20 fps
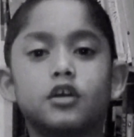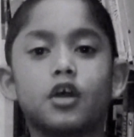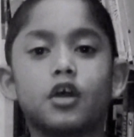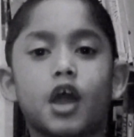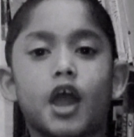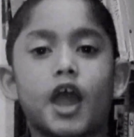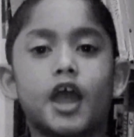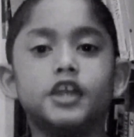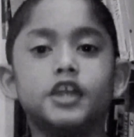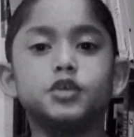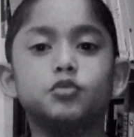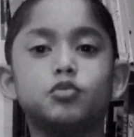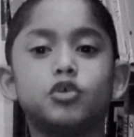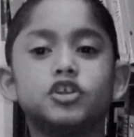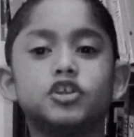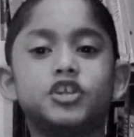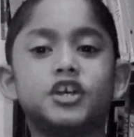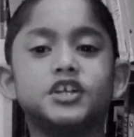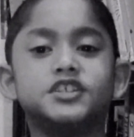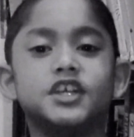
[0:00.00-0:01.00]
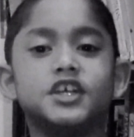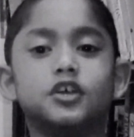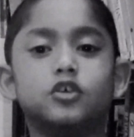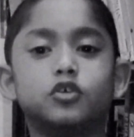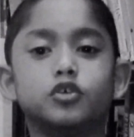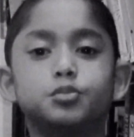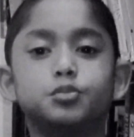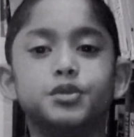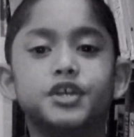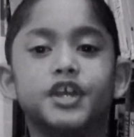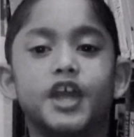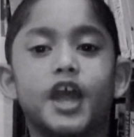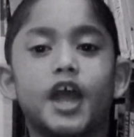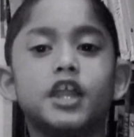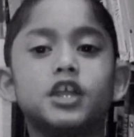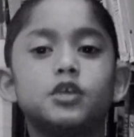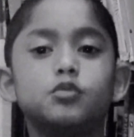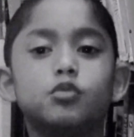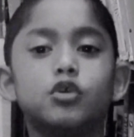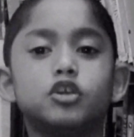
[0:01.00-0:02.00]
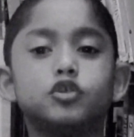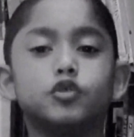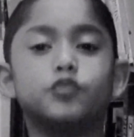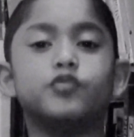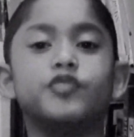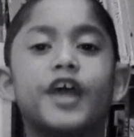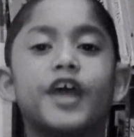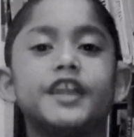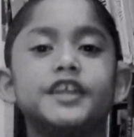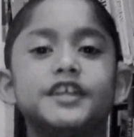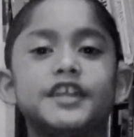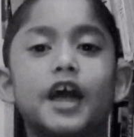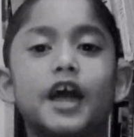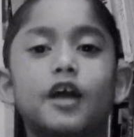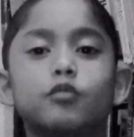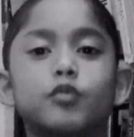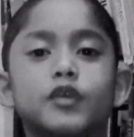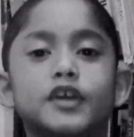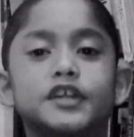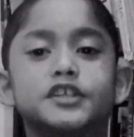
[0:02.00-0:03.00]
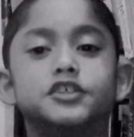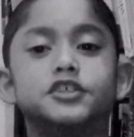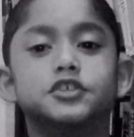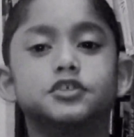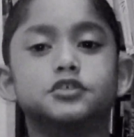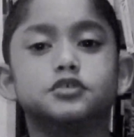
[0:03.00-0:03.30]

Any word they say could be any word of any language.